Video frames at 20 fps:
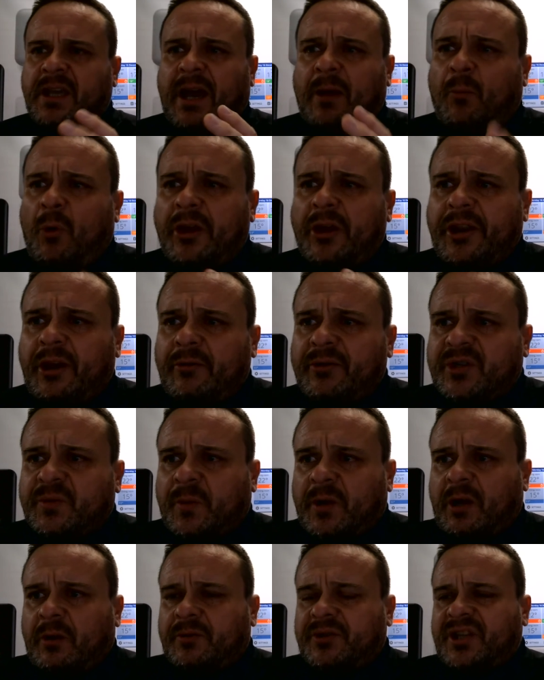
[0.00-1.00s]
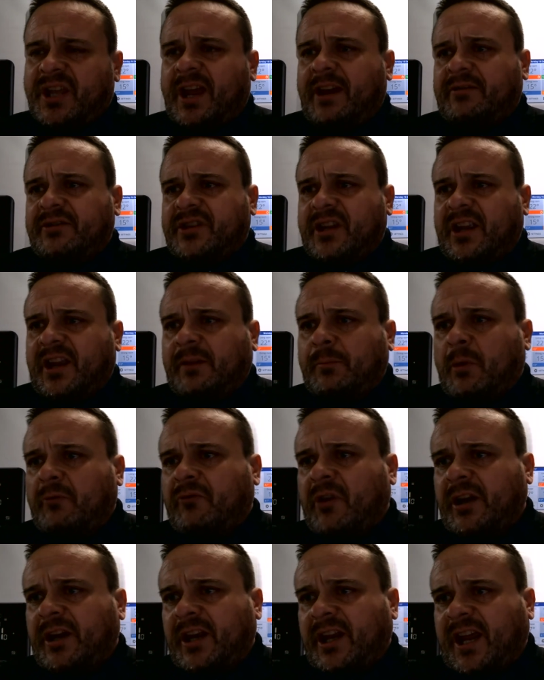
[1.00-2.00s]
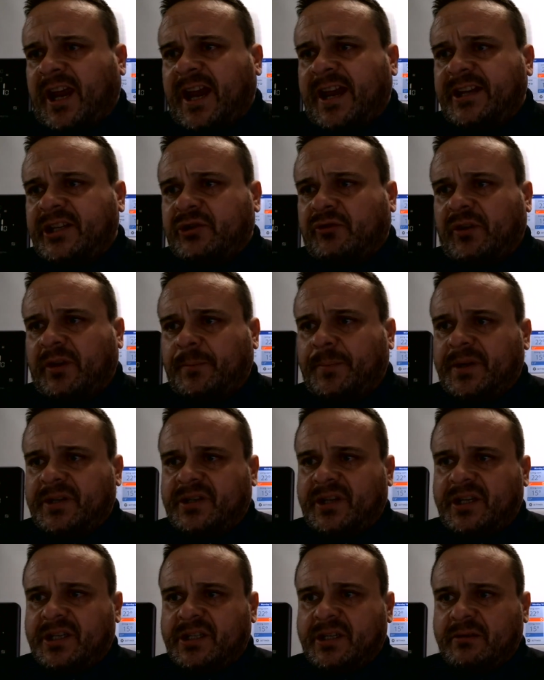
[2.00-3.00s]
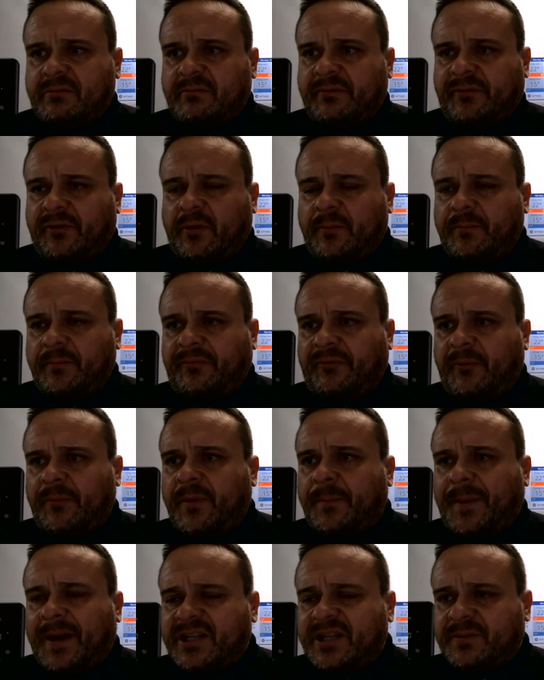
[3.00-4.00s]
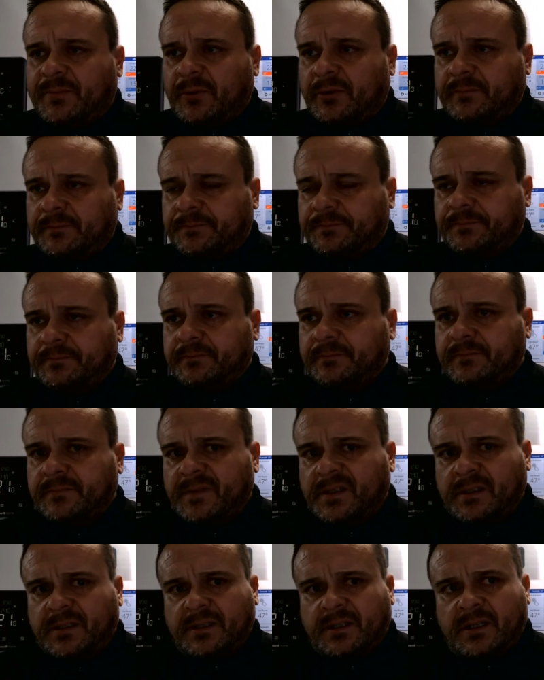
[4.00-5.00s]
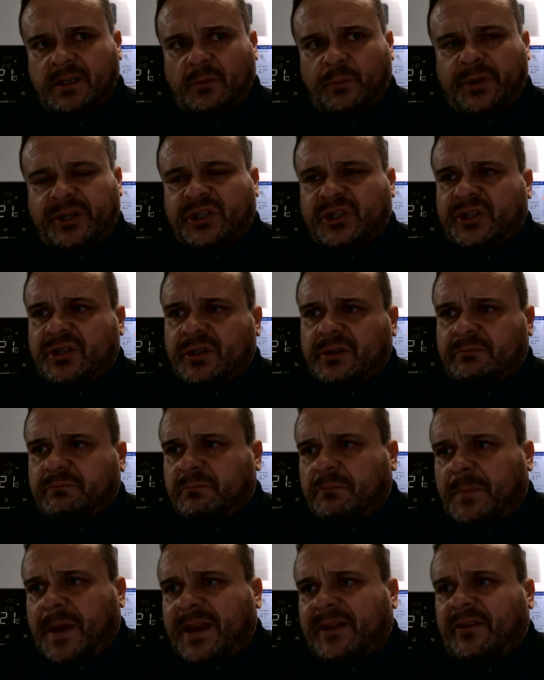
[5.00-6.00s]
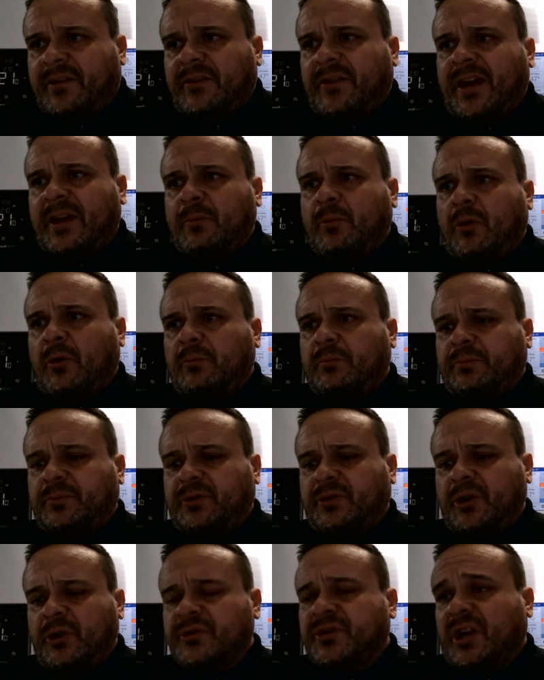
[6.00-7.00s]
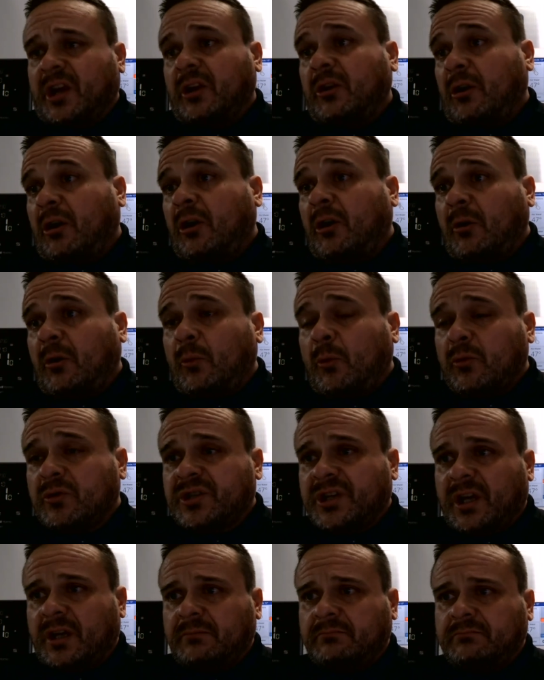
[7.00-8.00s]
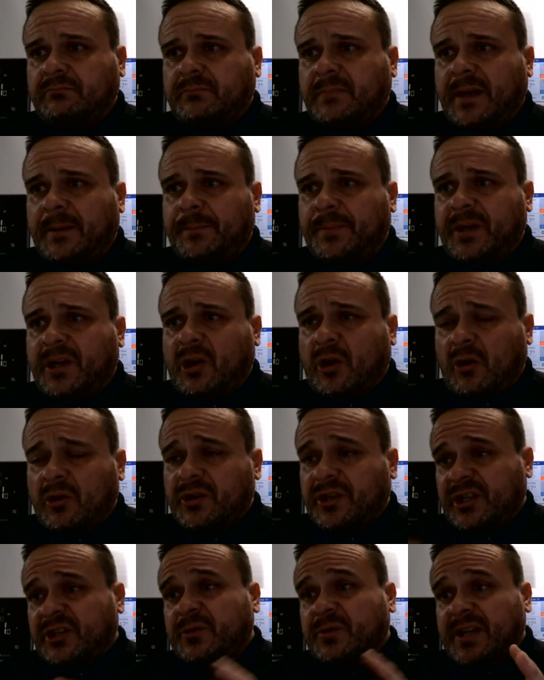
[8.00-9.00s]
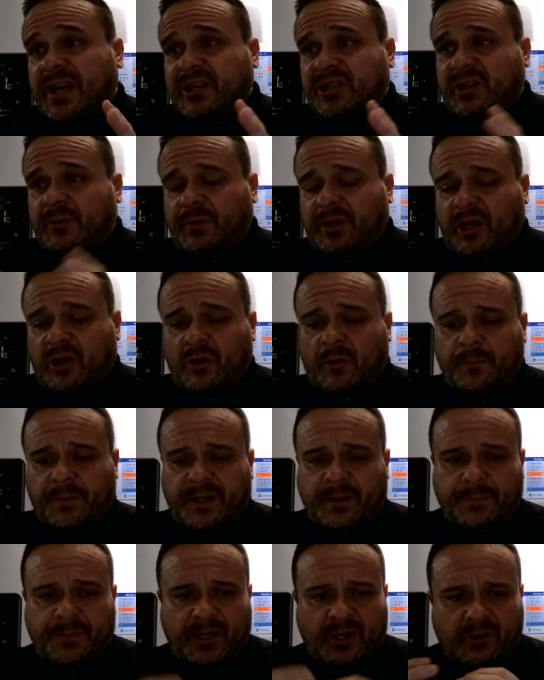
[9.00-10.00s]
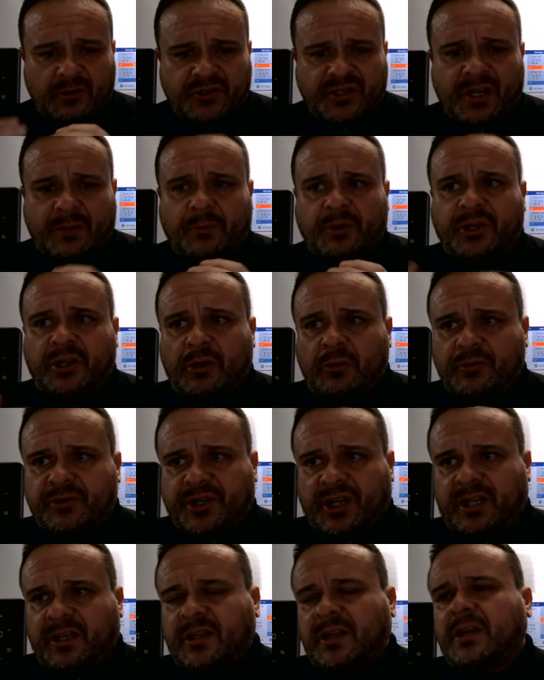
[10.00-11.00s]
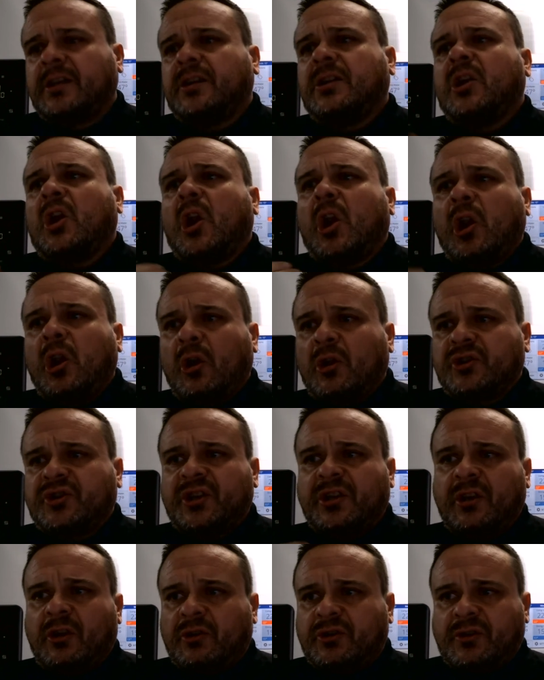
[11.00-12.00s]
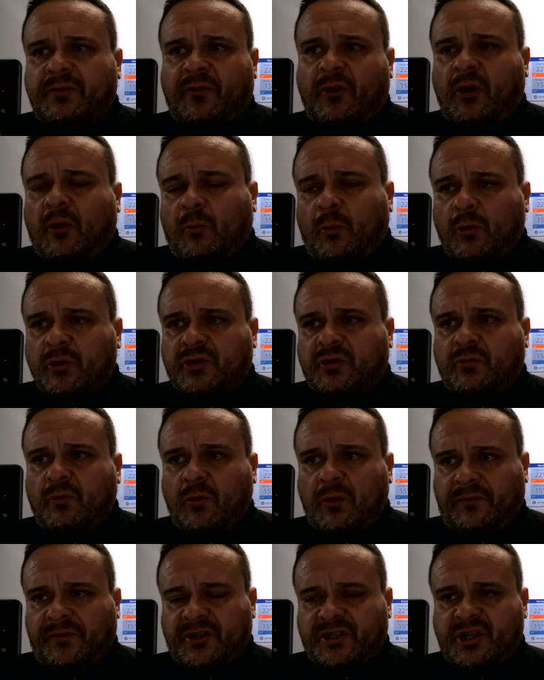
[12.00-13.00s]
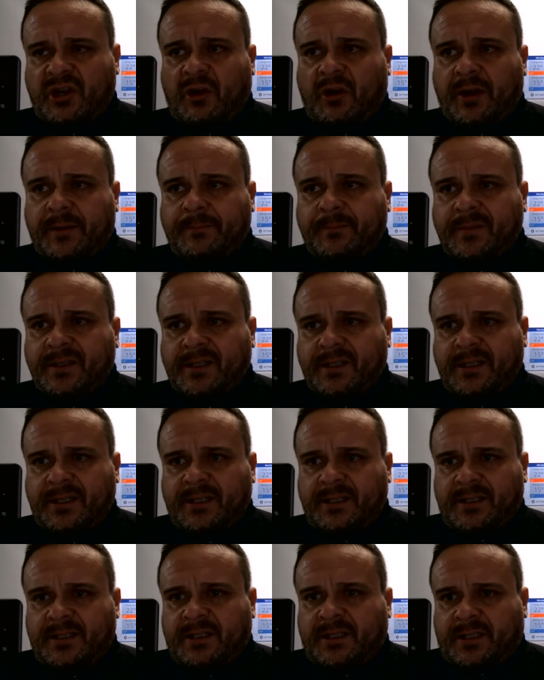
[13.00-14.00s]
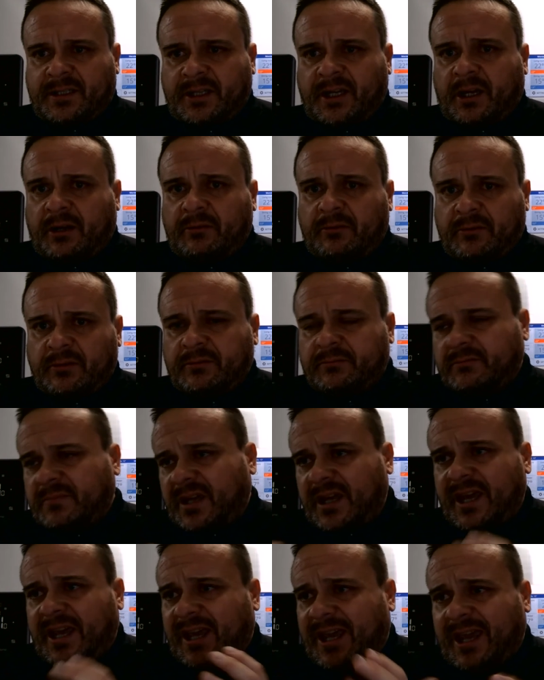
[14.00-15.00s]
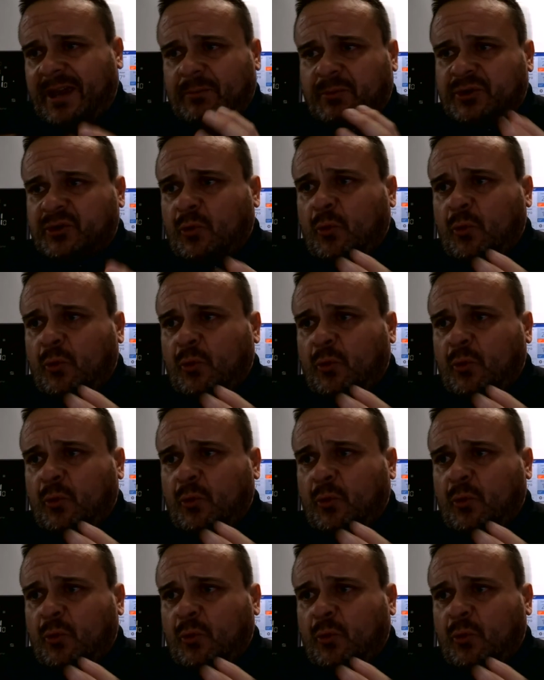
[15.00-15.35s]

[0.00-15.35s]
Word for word: And what I noticed when I was there is that they were running a catering business from from the basement, which meant that they were using a lot of hot water. And because this was actually with a combi, and because they were using lots and lots of hot water all of the time, you know, it was